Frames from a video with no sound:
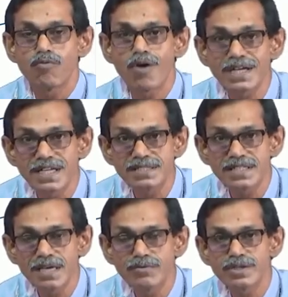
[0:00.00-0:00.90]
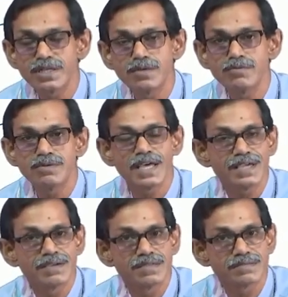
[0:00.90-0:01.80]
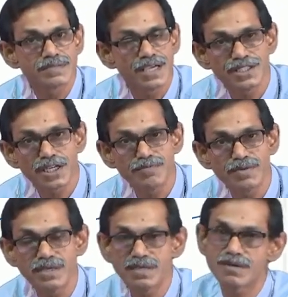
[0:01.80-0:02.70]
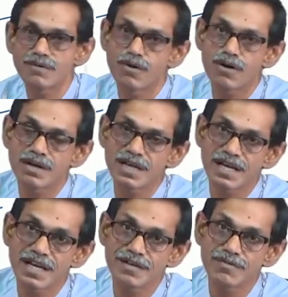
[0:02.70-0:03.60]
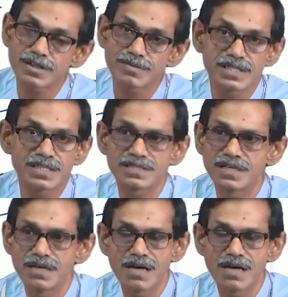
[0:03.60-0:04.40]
What enzyme? Whether you would like HRP or alkaline phosphatase,